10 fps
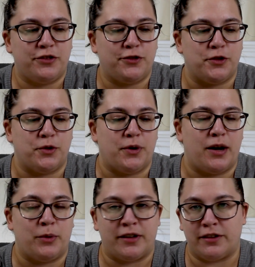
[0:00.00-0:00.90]
so I
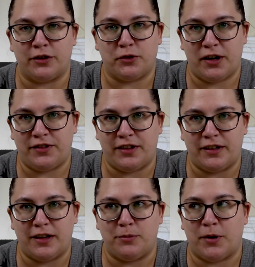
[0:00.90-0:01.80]
went a little
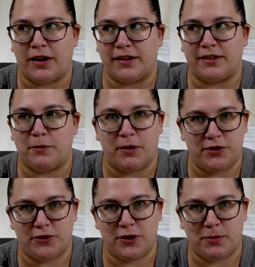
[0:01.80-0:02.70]
crazy and bought a
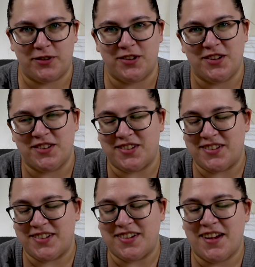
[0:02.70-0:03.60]
bunch of their puzzles.